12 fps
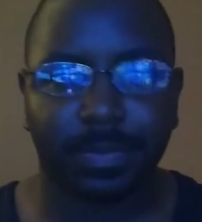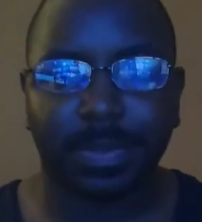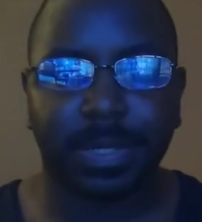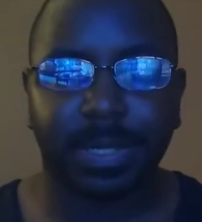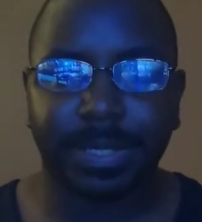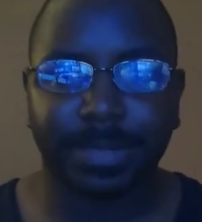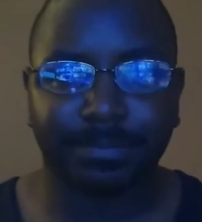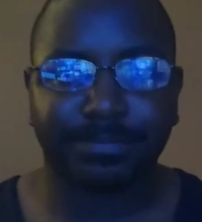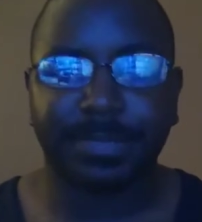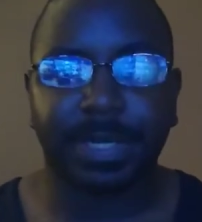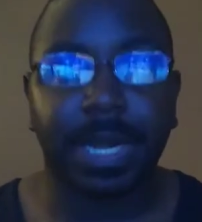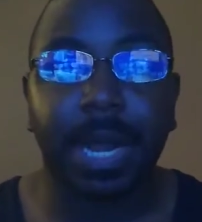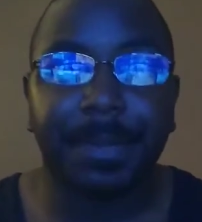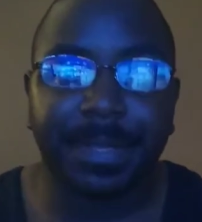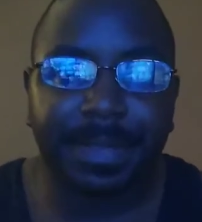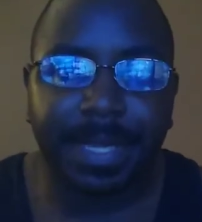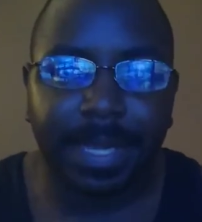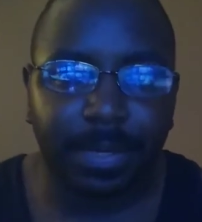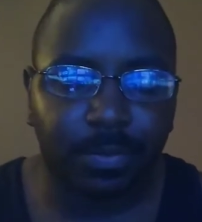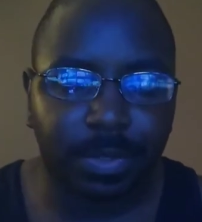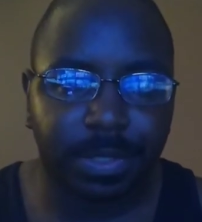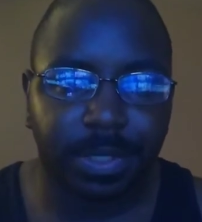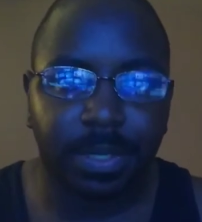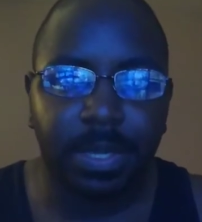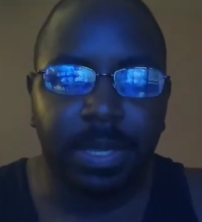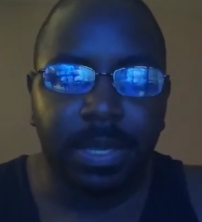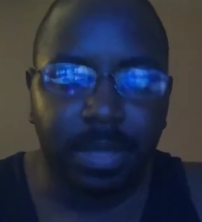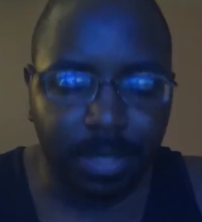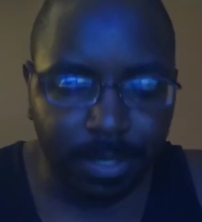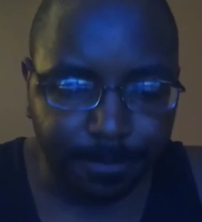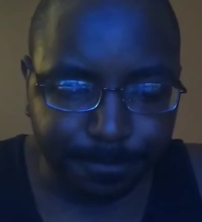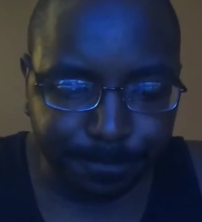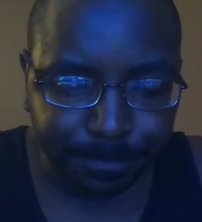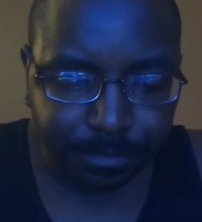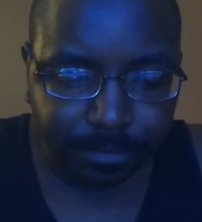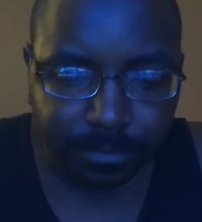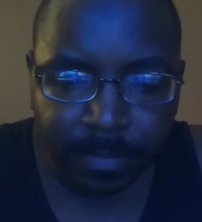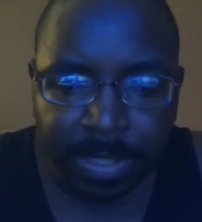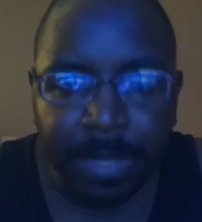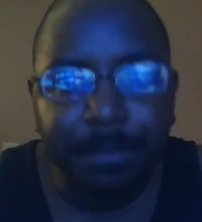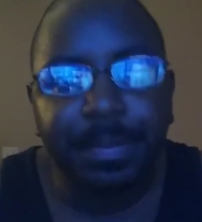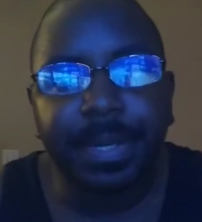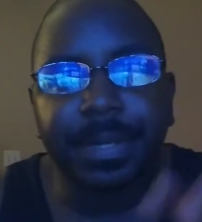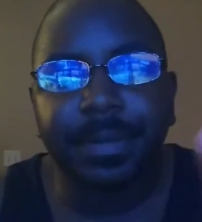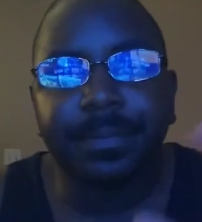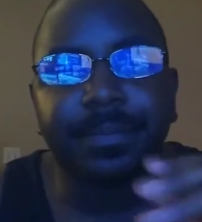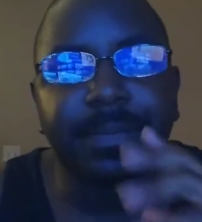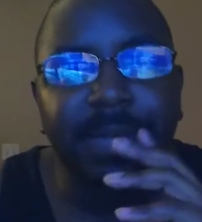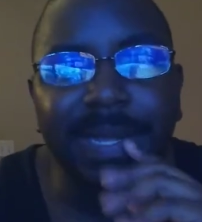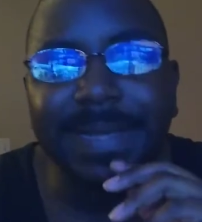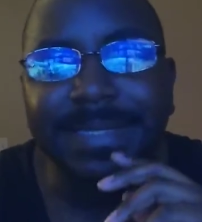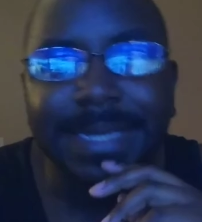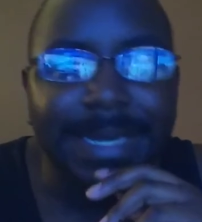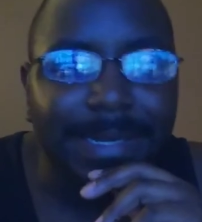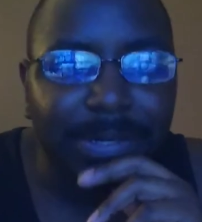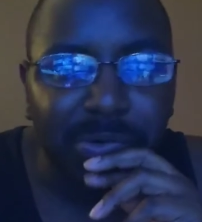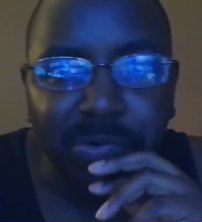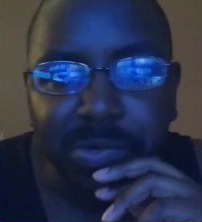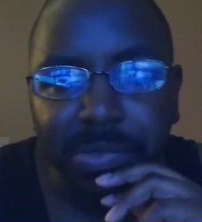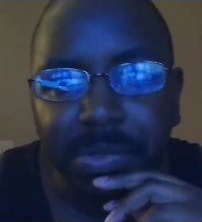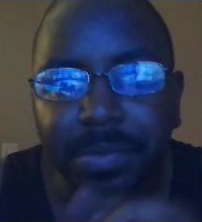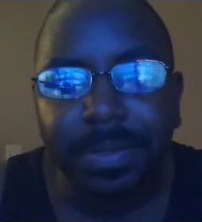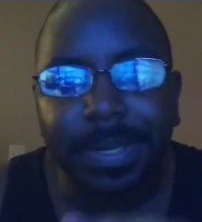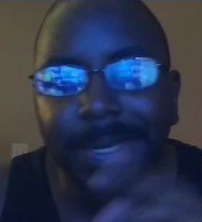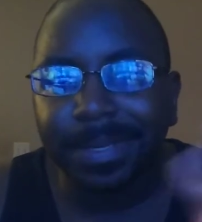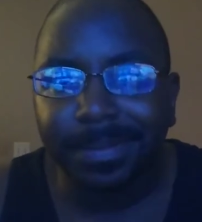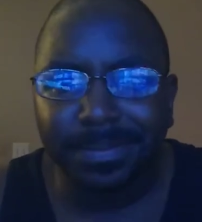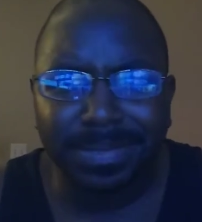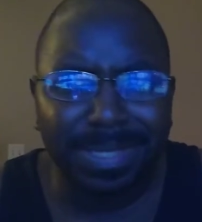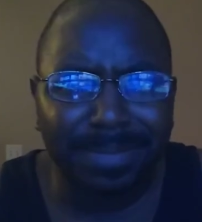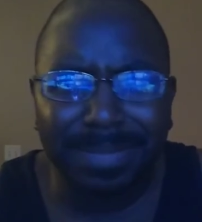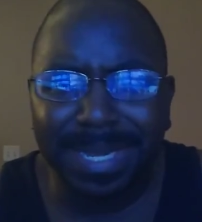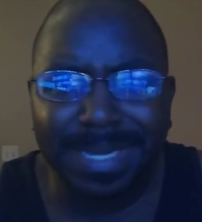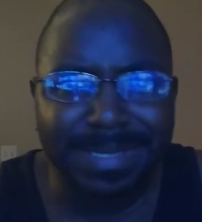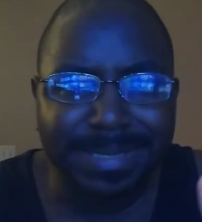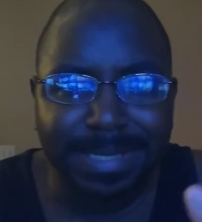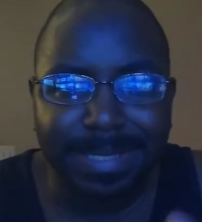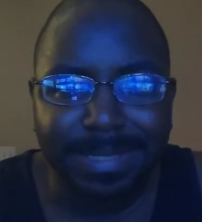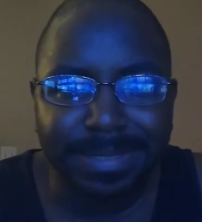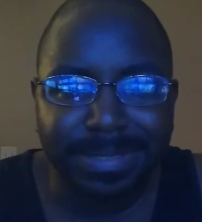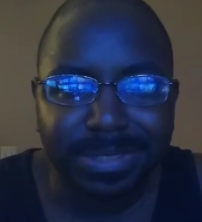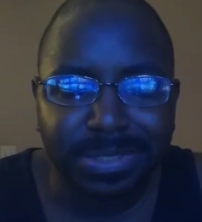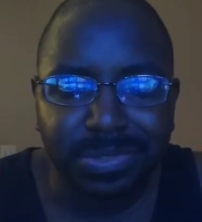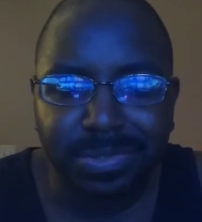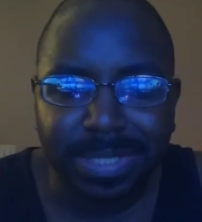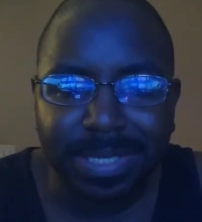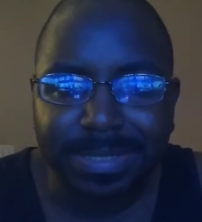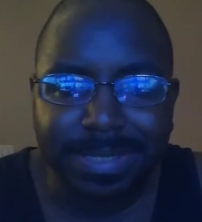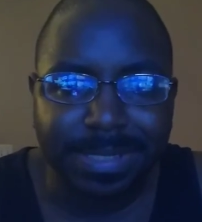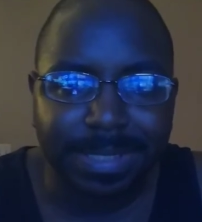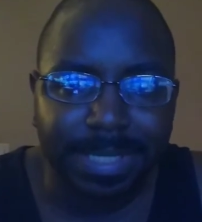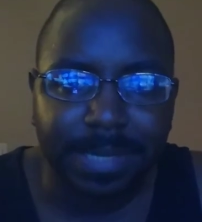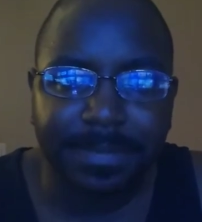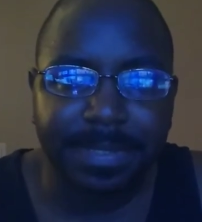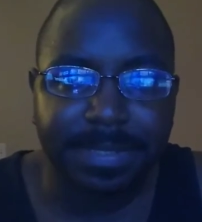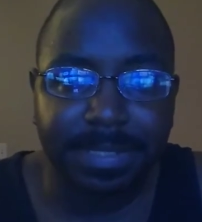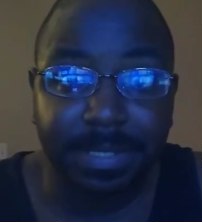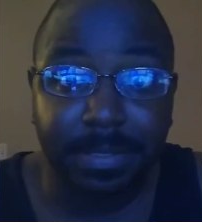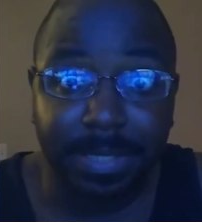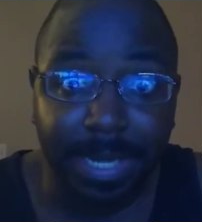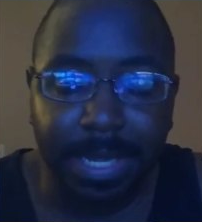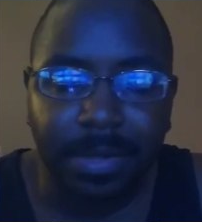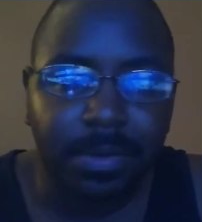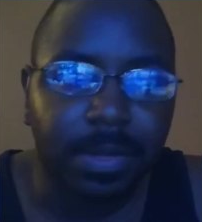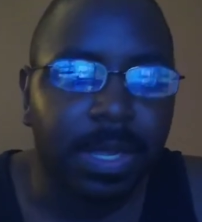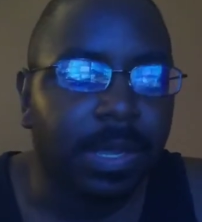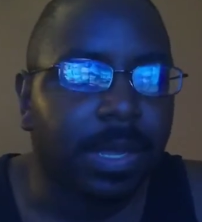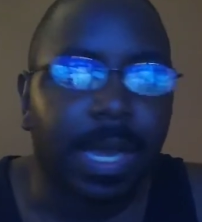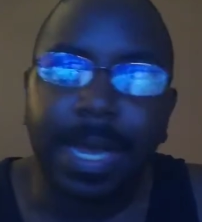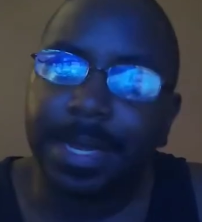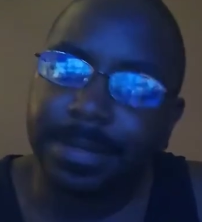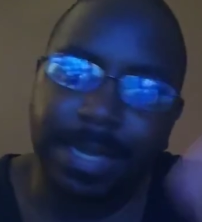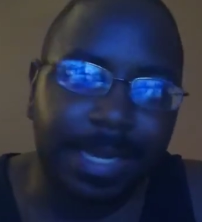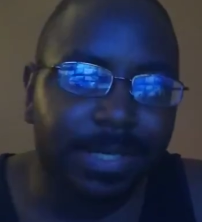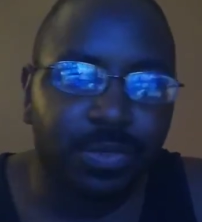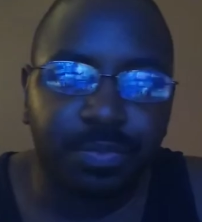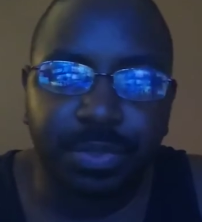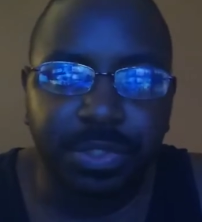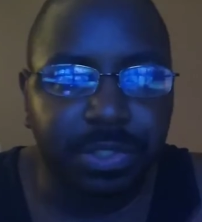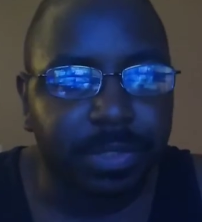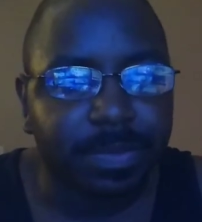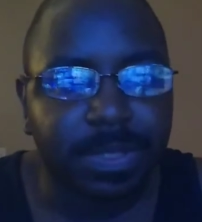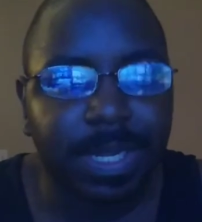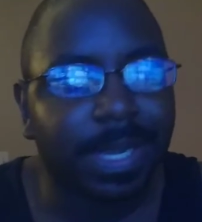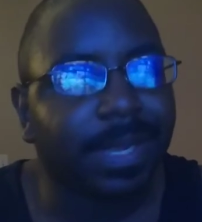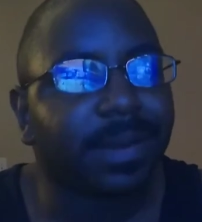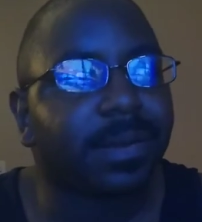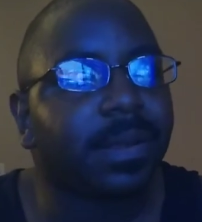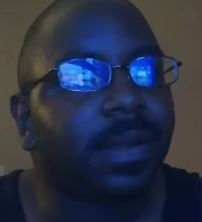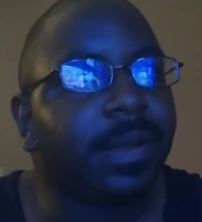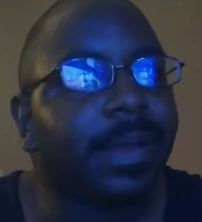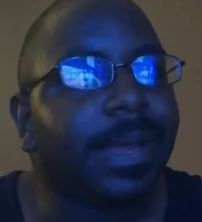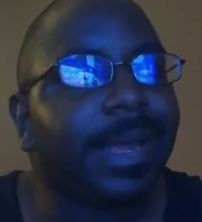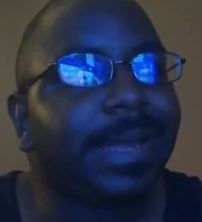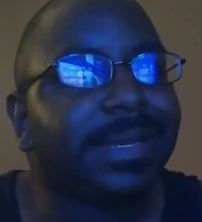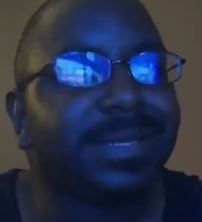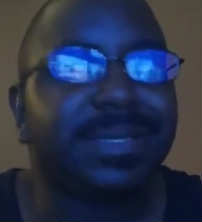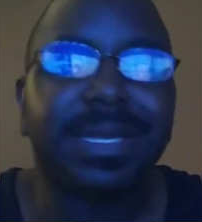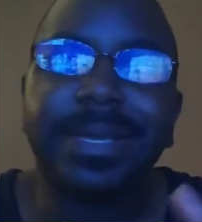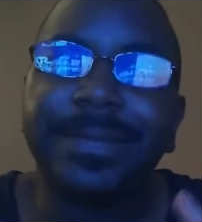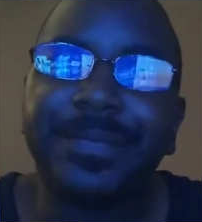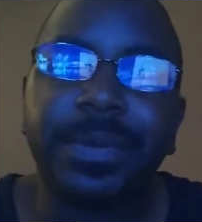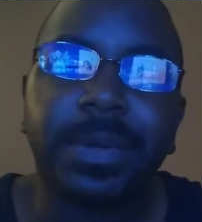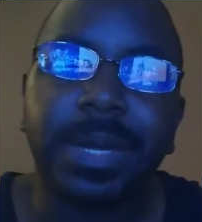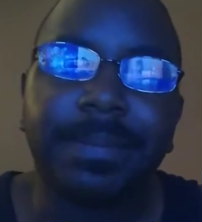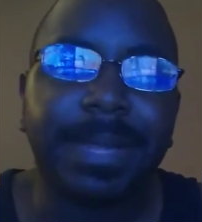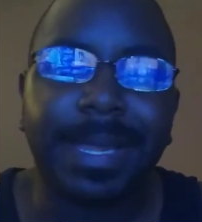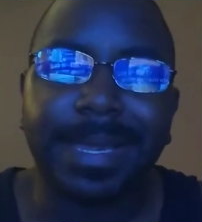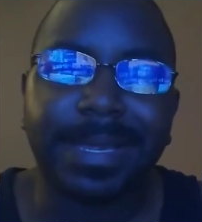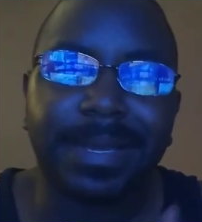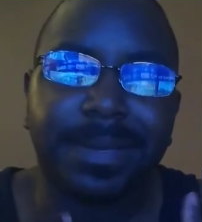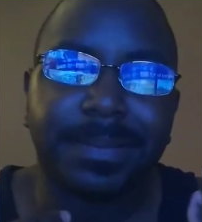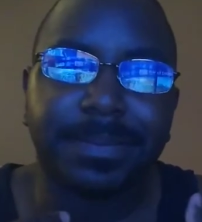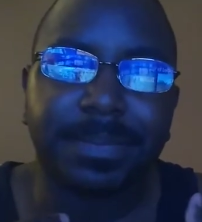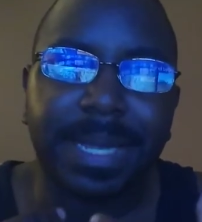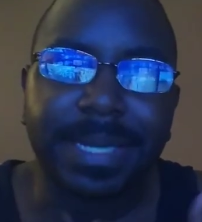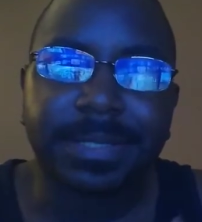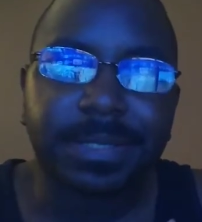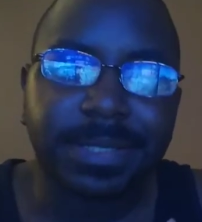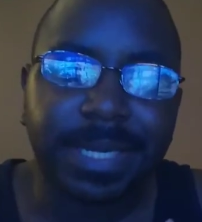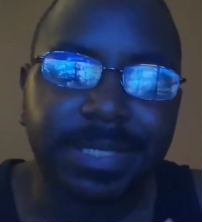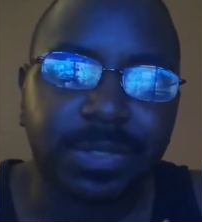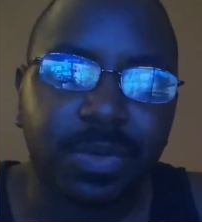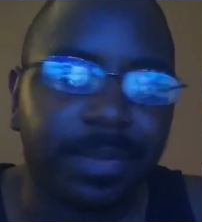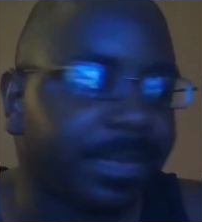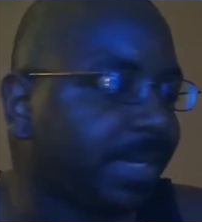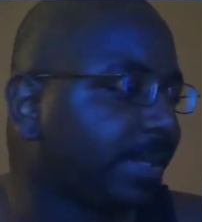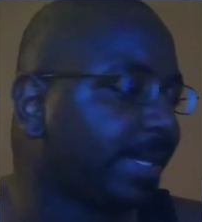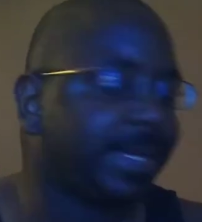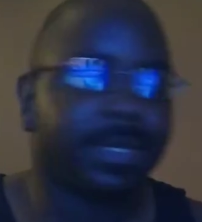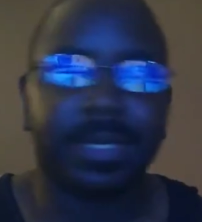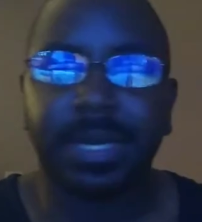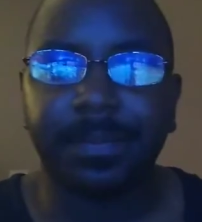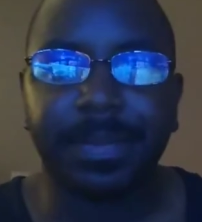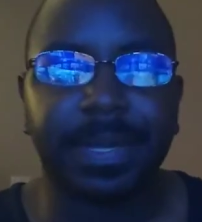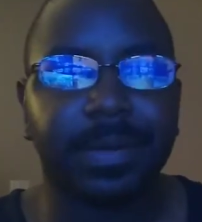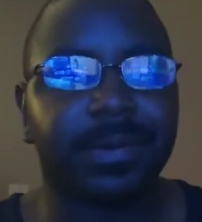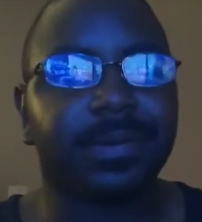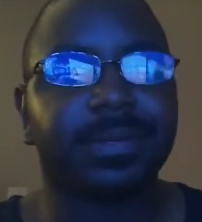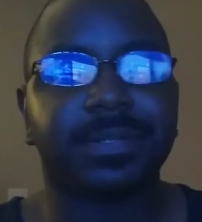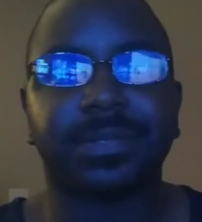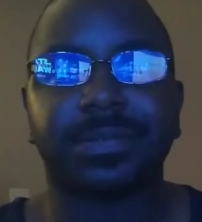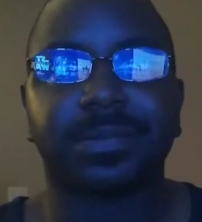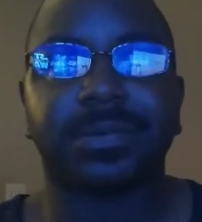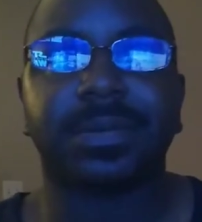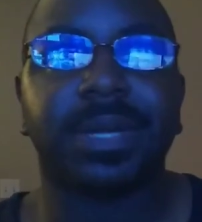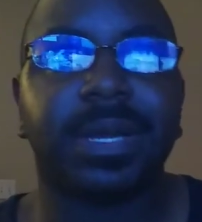a common thing really. Um, but as I got older and like past like 2011 to now, I do push-ups. And if you don't have like exercise equipment like dumbbells or